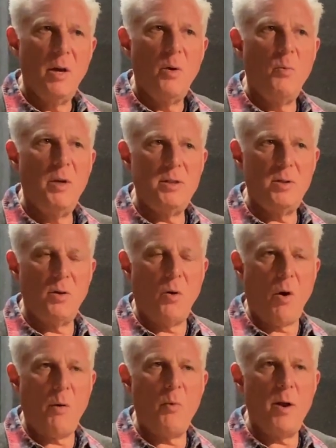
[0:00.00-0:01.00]
which
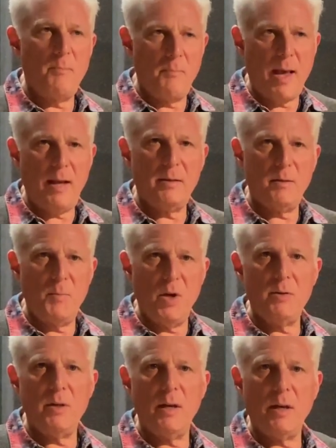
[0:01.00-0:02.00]
are what makes
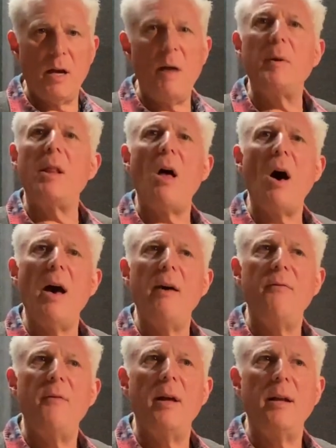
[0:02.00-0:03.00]
music come
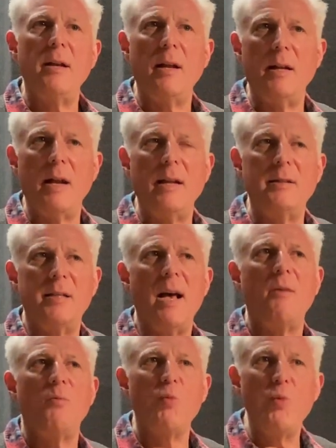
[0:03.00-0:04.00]
alive and
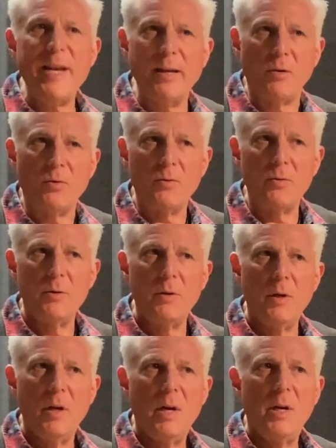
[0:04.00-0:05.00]
sound real.
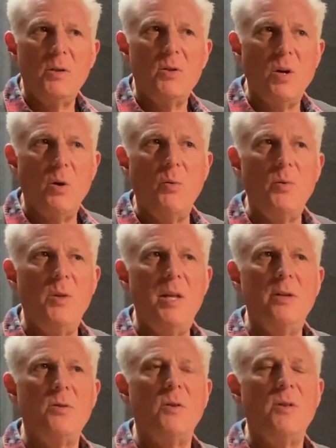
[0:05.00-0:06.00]
So
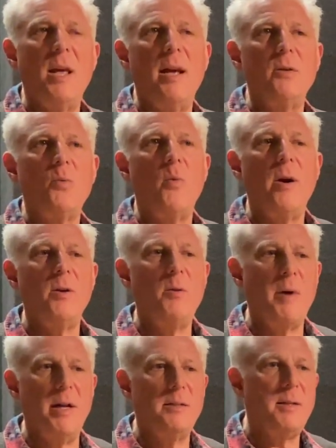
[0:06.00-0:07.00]
these are things where you
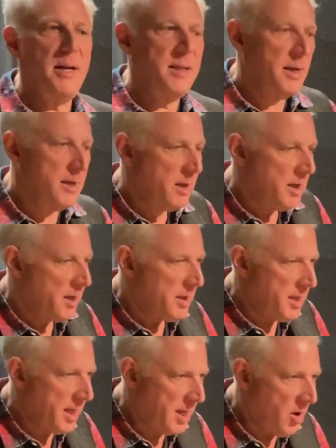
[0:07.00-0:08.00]
might say that
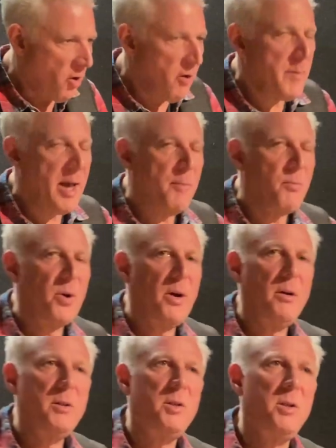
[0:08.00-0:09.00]
the OMA
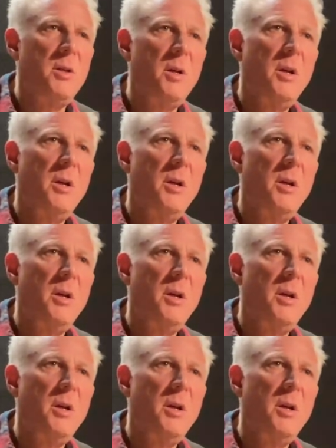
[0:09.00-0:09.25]
approach